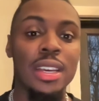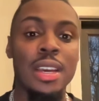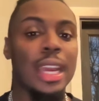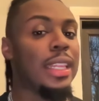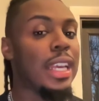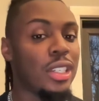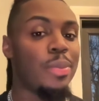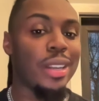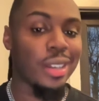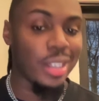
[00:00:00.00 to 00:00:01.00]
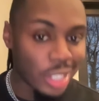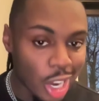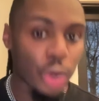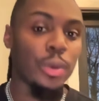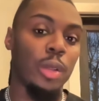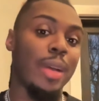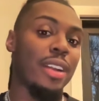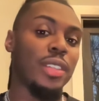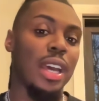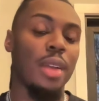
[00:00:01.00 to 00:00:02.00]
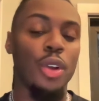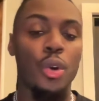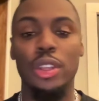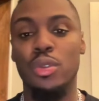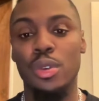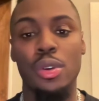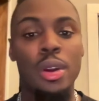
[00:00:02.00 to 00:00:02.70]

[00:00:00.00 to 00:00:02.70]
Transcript: and then spend a considerable amount of time going through,